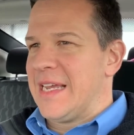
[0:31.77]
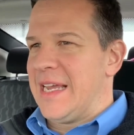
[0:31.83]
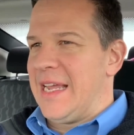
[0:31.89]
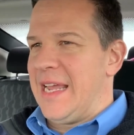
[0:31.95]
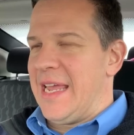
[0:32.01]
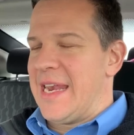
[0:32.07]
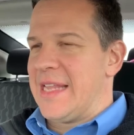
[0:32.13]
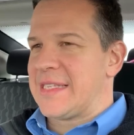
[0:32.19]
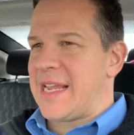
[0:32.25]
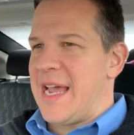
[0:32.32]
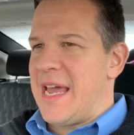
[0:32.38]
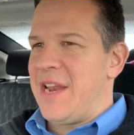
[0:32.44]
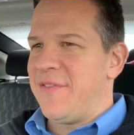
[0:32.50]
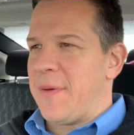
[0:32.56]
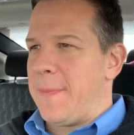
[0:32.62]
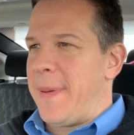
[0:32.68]
it's
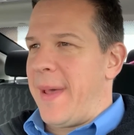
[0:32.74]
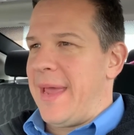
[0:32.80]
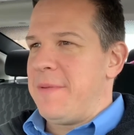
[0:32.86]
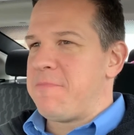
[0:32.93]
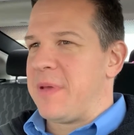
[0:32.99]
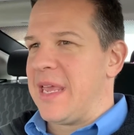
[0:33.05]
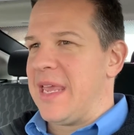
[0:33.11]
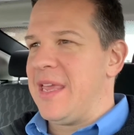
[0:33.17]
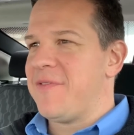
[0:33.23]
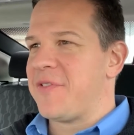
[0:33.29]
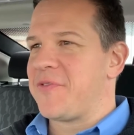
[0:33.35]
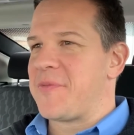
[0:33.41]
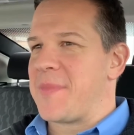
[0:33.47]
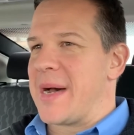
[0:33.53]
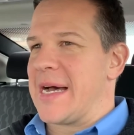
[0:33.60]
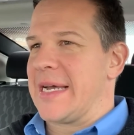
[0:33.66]
kind of a pet peeve
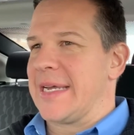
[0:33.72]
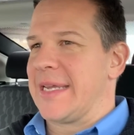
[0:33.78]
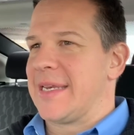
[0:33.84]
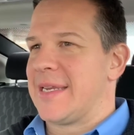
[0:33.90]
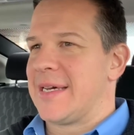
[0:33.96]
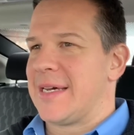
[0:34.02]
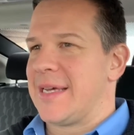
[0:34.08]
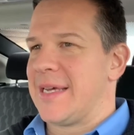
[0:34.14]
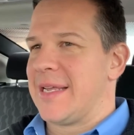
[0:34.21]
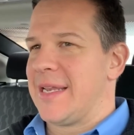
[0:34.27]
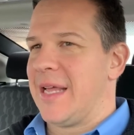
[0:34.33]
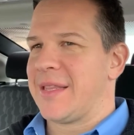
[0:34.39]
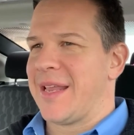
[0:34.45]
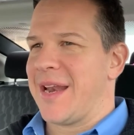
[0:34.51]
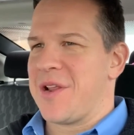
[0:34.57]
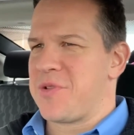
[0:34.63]
of mine.
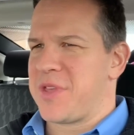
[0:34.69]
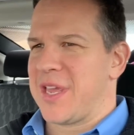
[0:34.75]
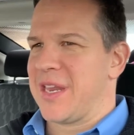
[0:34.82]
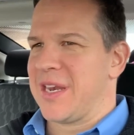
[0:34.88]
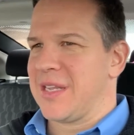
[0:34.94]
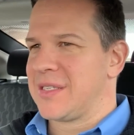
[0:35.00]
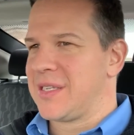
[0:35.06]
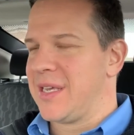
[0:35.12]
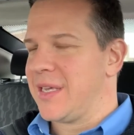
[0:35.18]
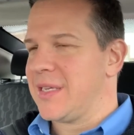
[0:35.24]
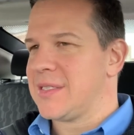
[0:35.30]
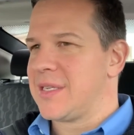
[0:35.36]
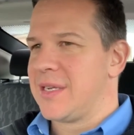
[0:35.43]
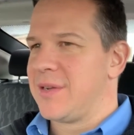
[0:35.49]
Not that I don't think it exists.